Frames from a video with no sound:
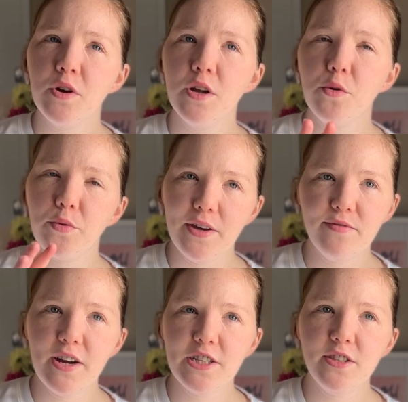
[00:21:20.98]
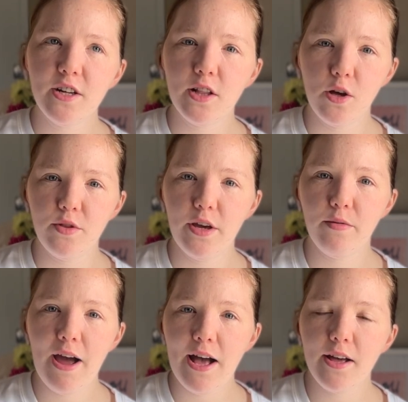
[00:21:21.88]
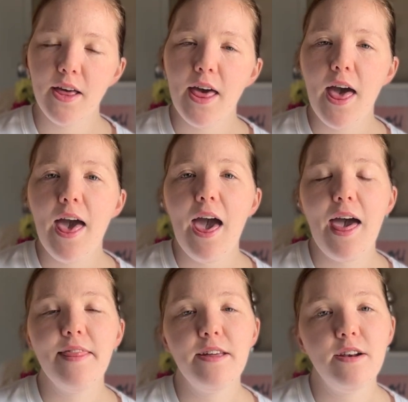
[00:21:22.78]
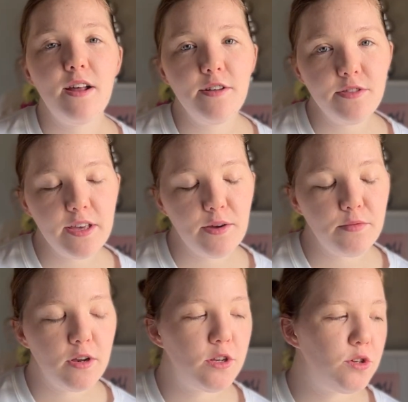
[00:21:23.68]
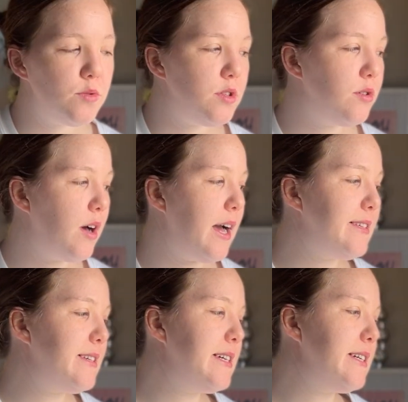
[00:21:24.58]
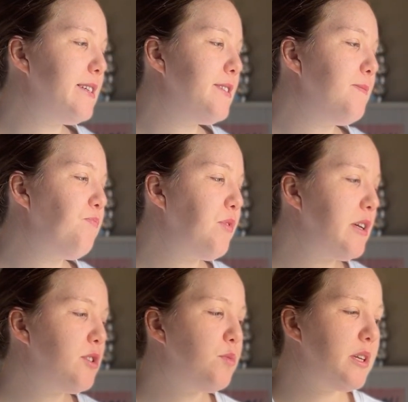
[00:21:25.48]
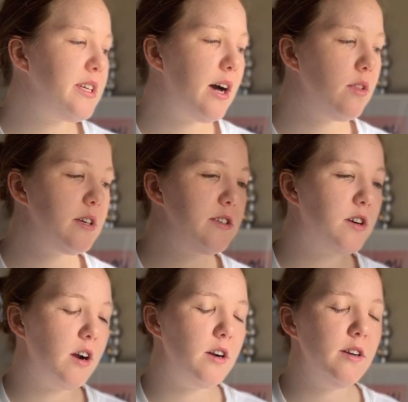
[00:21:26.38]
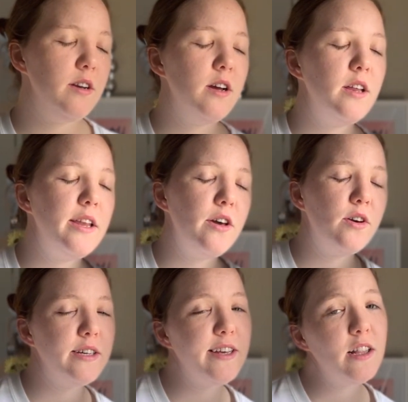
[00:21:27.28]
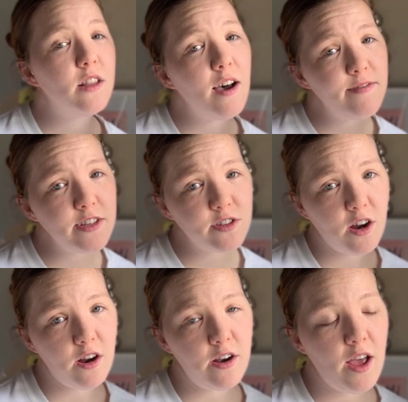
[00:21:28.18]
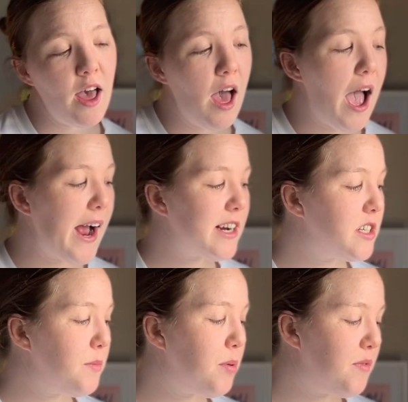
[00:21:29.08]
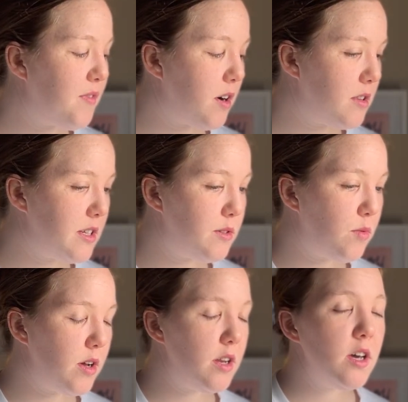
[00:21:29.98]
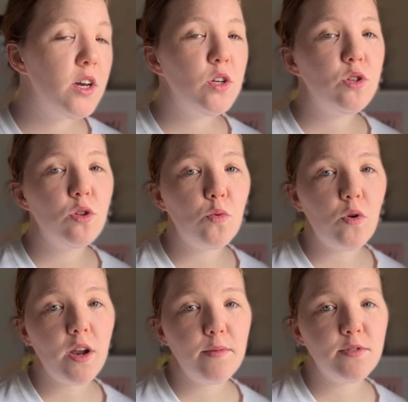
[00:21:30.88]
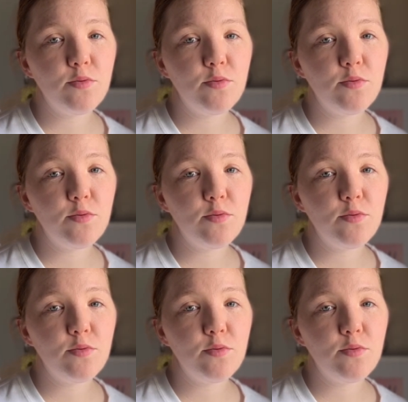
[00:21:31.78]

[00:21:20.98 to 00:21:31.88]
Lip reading: gonna refresh the clothing rack. And then another thing I'm gonna do with you guys is switch out this curtain. Now you guys, I love this curtain. I actually prefer this one to the one I'm